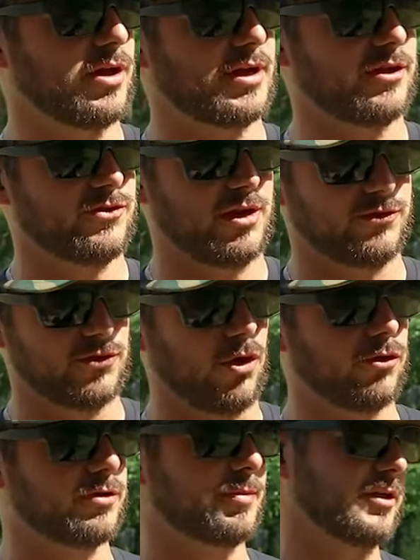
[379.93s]
like I said, is
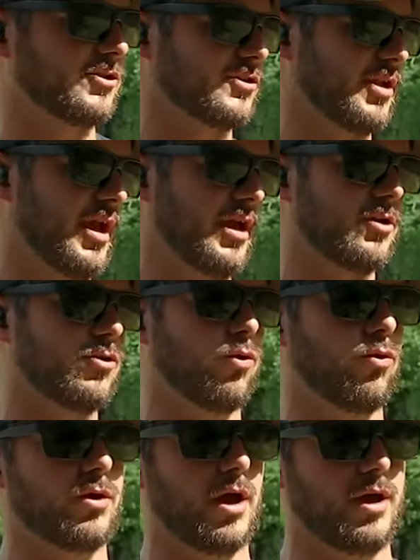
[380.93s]
ultimately just a
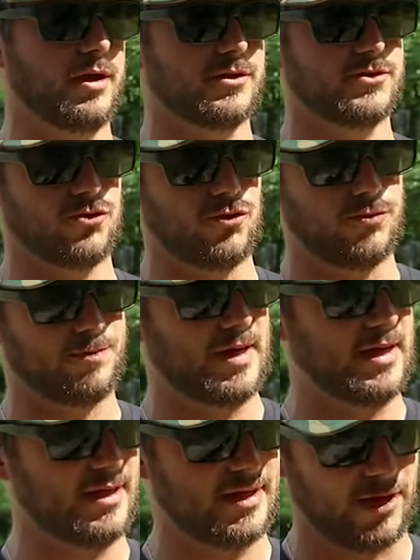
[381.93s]
cool gun to
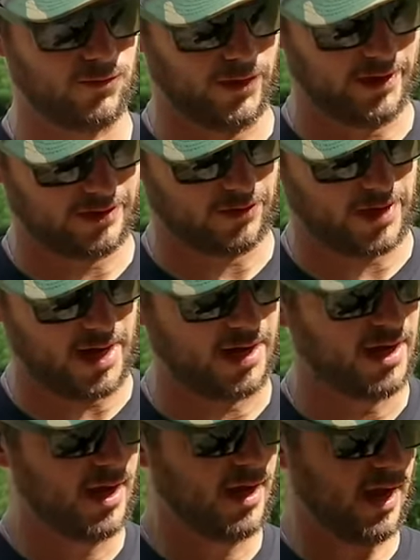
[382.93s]
begin with, okay?